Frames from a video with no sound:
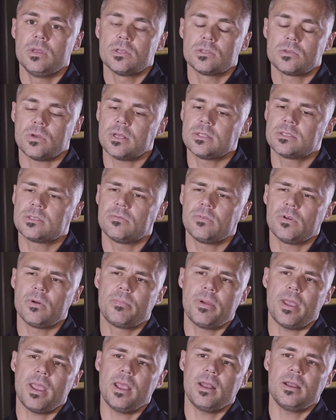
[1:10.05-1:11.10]
so I had severe
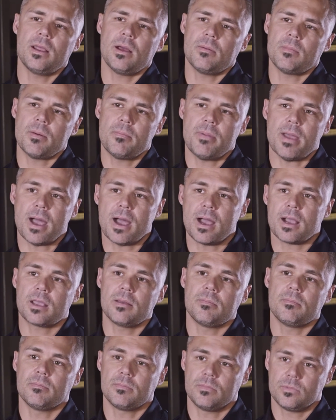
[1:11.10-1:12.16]
pain down my back
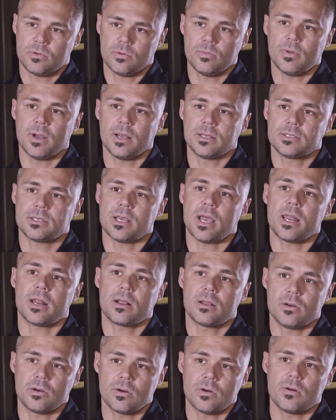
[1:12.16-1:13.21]
and through my
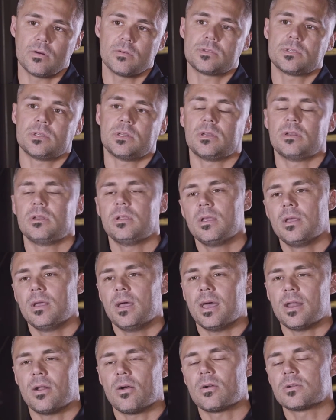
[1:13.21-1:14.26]
sciatica nerves, and
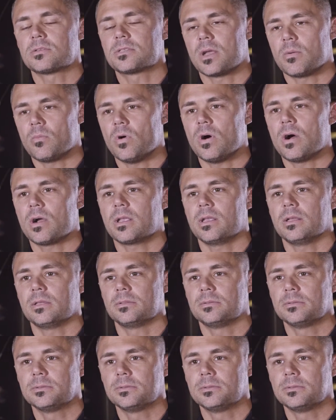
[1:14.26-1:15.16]
had a hard time walking.